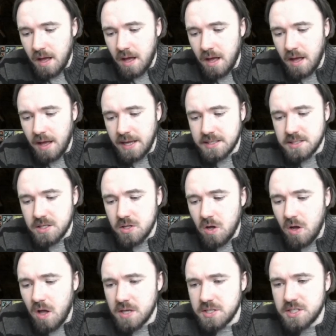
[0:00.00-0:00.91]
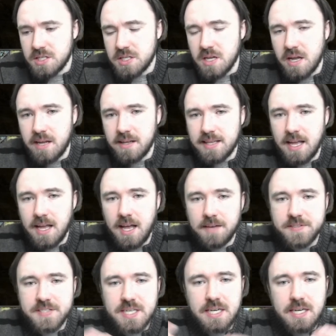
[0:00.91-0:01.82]
It's not a style that
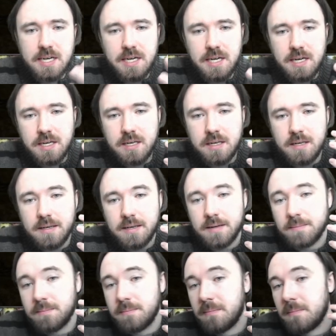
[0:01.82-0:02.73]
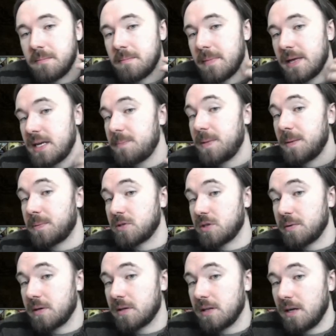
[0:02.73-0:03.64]
I've seen many people
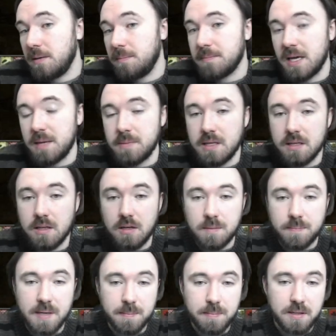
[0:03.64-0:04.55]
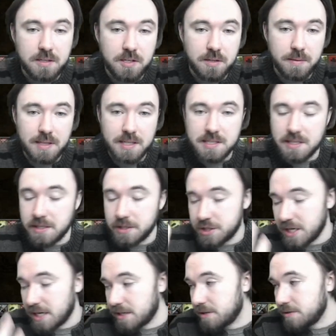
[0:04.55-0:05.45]
doing online. Maybe a lot of people are doing this in the
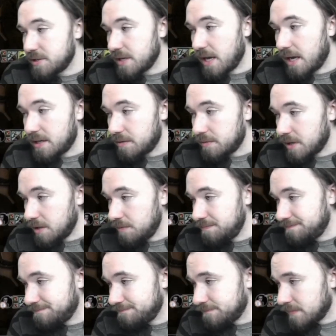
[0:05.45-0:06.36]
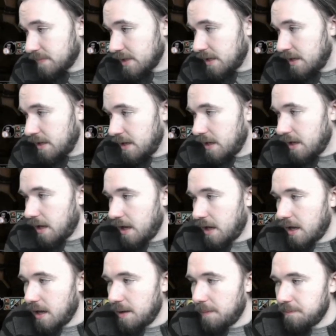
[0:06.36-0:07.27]
shadows. I don't know.
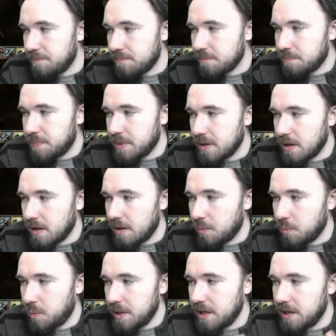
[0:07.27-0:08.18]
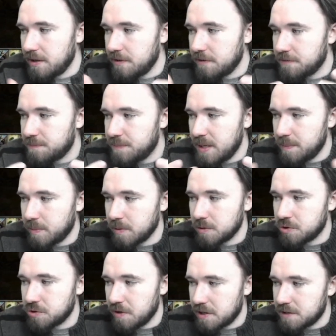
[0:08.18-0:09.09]
But with people
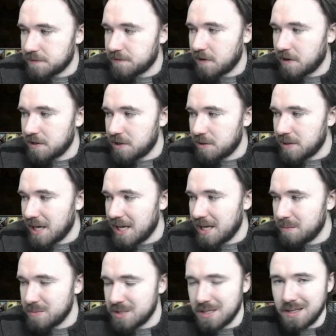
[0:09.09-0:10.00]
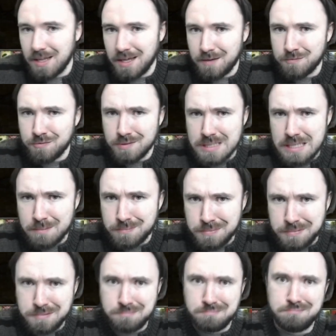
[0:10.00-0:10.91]
trying to find new games, like for
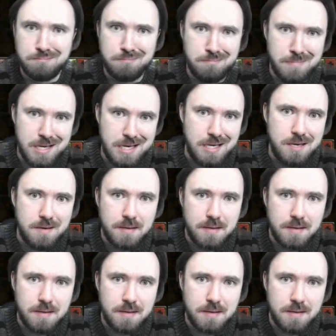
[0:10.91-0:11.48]
example me,